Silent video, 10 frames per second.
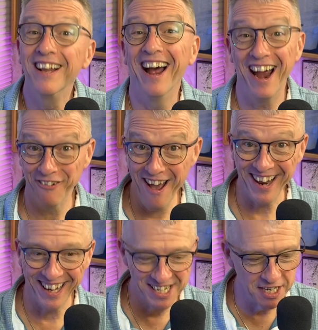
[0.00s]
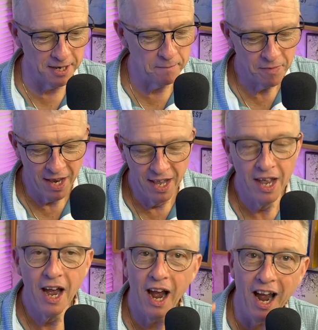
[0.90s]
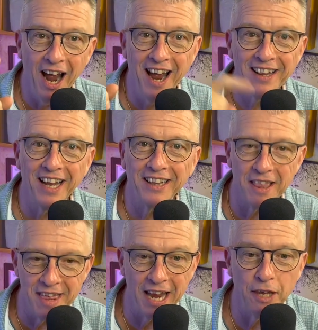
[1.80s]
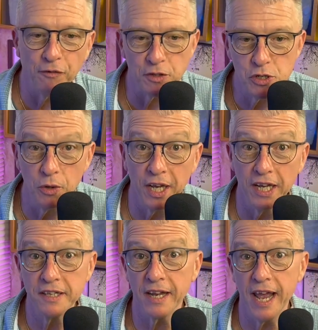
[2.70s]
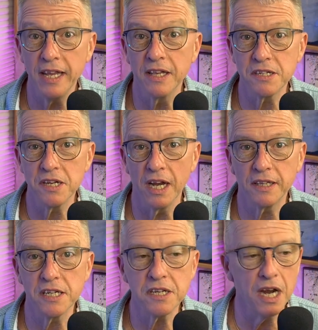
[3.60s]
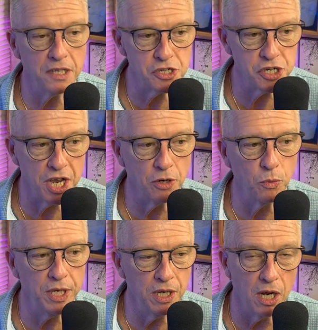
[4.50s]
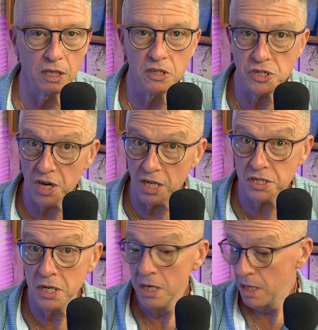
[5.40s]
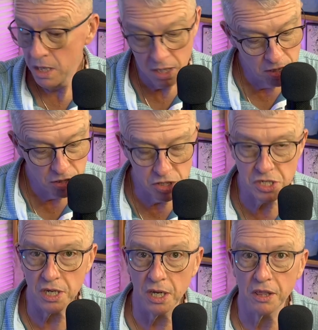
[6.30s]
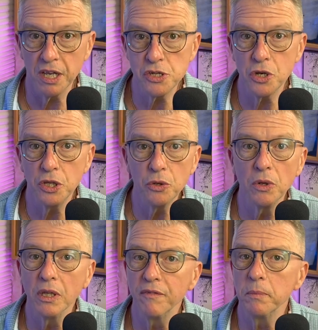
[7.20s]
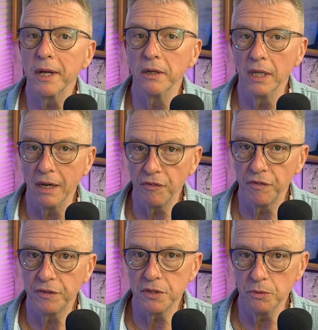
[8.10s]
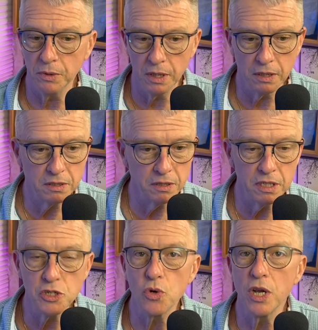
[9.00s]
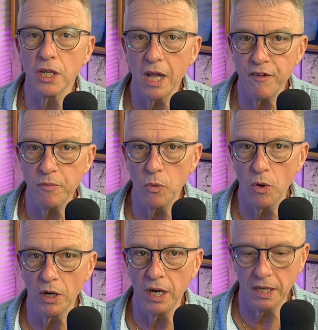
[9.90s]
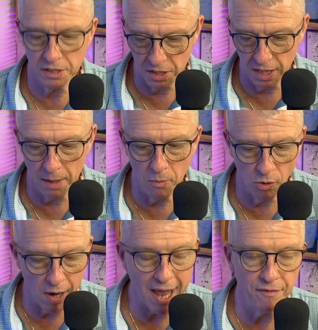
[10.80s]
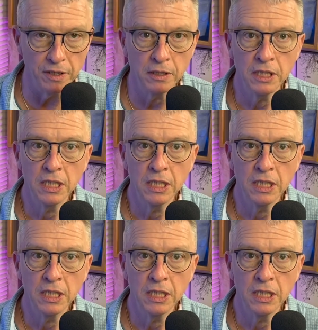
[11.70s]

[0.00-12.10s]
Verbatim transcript: Ironic, isn't it? Uh, I'd like to thank you for tuning in today. This, uh, this on this channel, we uh, discuss just uh, things you can do to live a better life, to uh, to enjoy your life more, and to get more out of it.